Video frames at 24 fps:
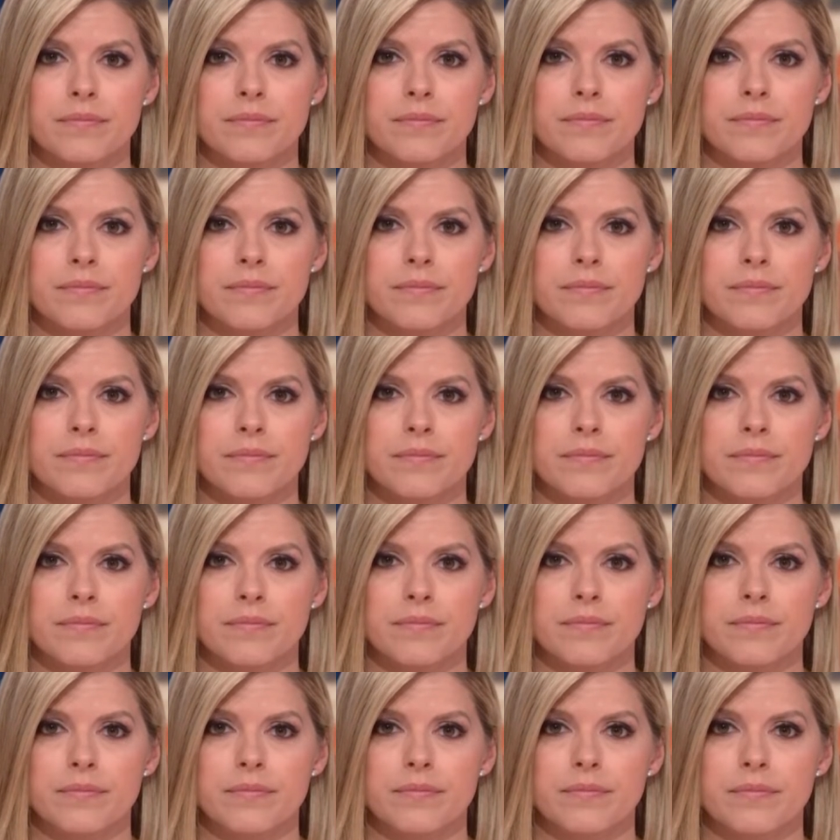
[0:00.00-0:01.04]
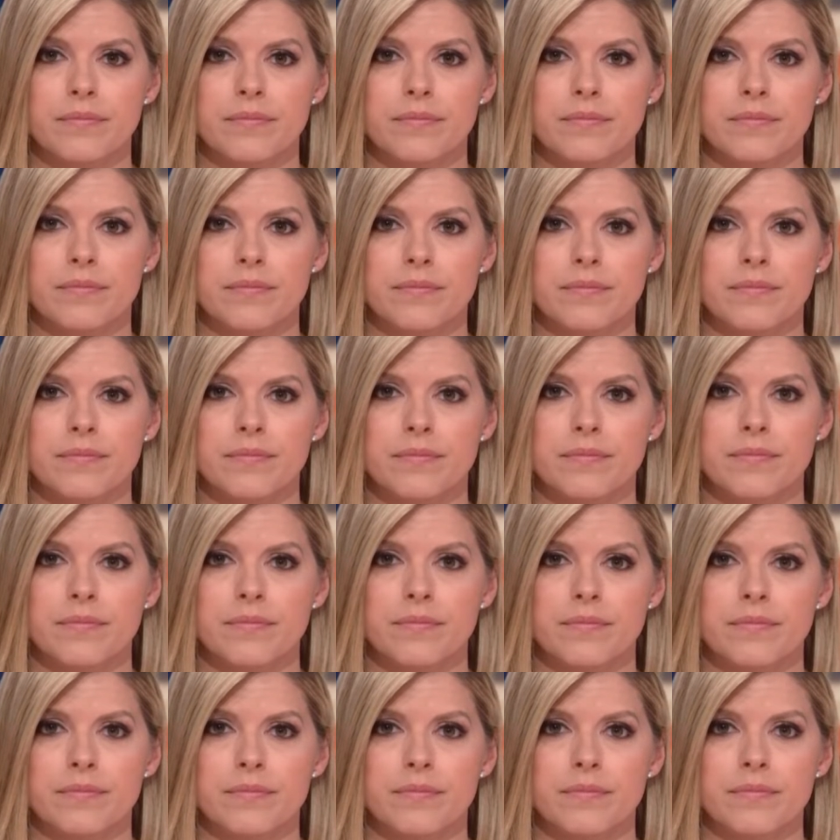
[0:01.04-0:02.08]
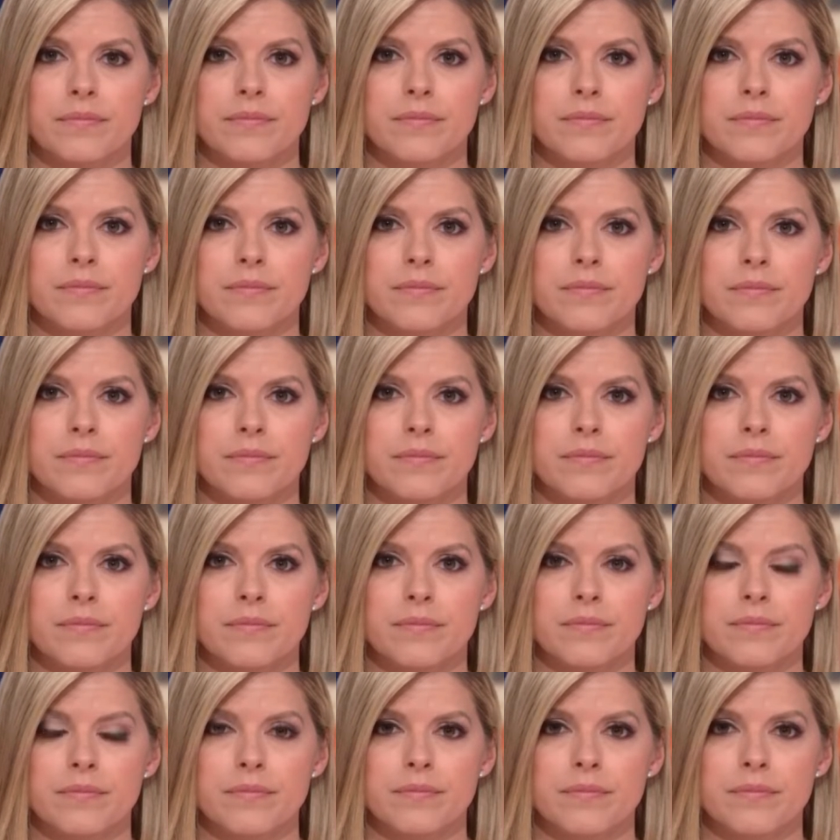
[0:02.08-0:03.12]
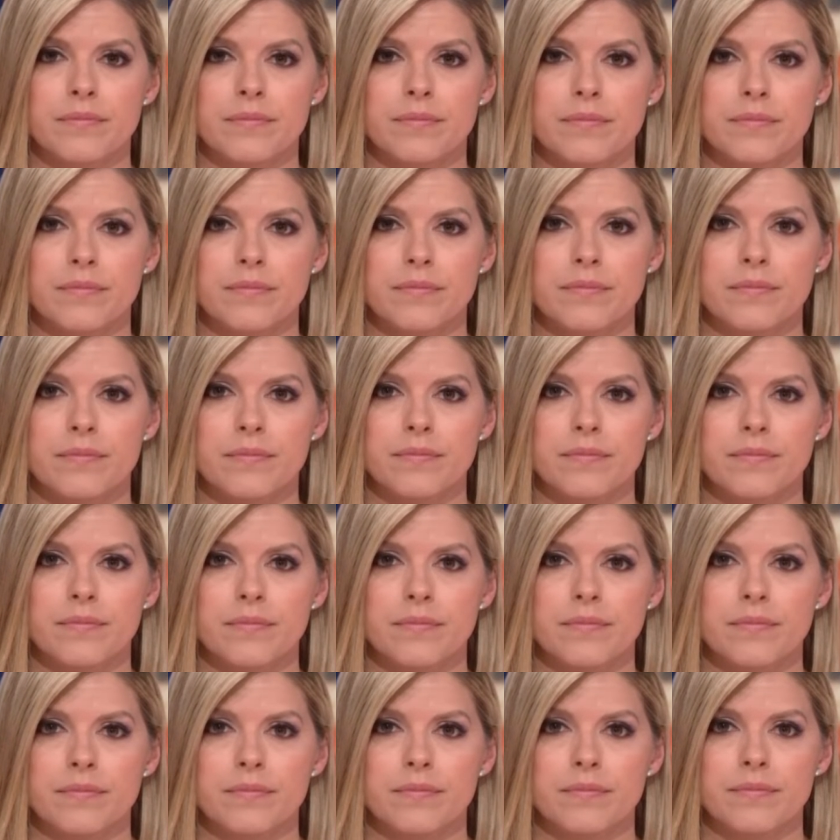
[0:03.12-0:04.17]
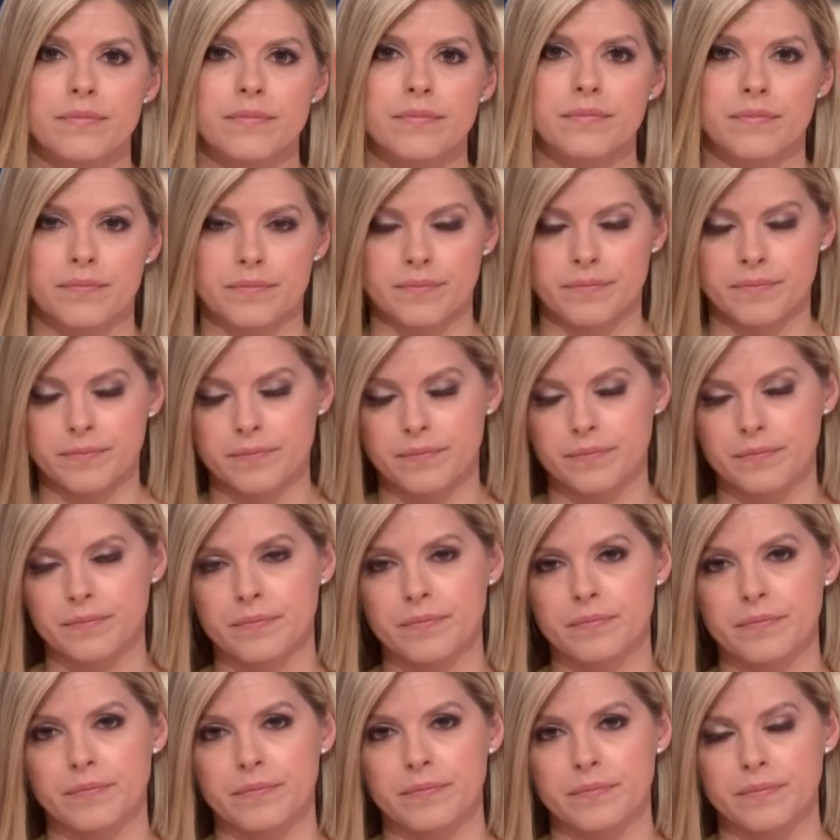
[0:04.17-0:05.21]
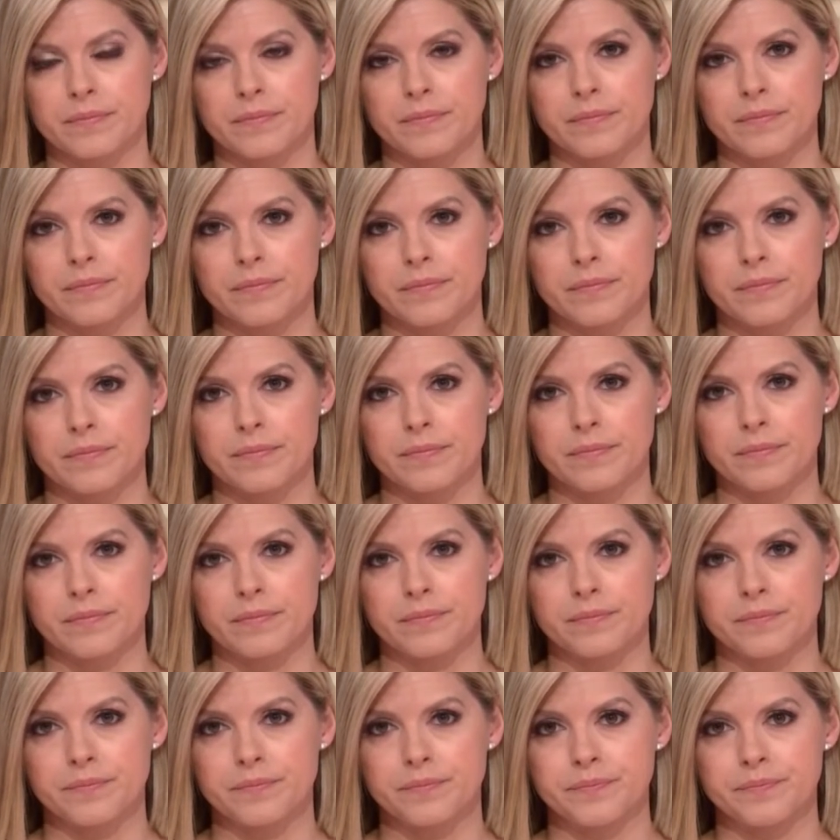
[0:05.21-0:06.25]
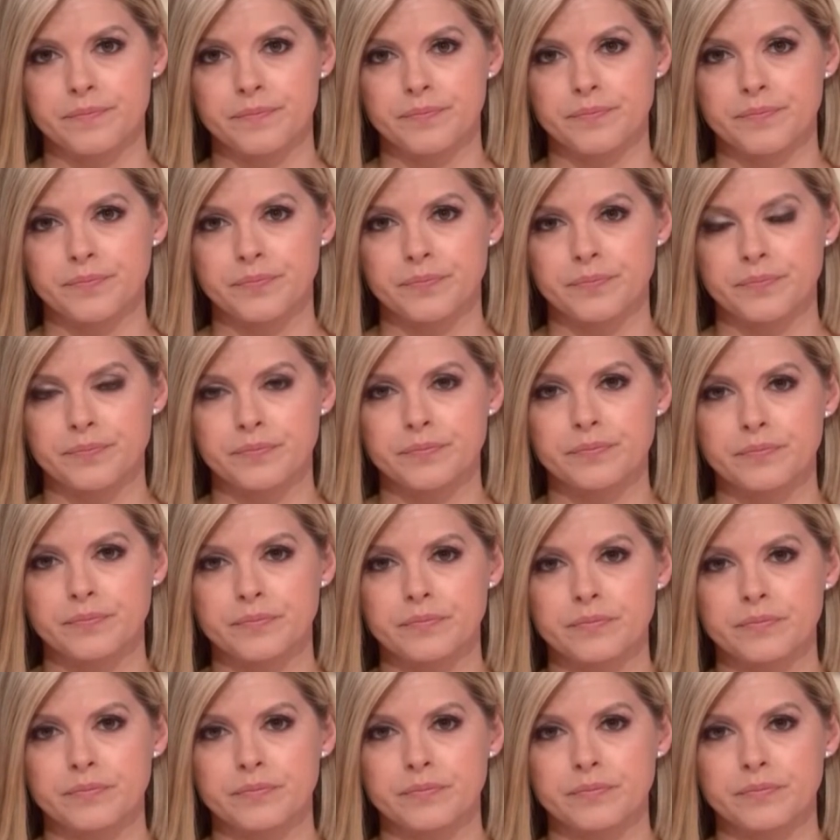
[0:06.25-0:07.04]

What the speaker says: (not speaking)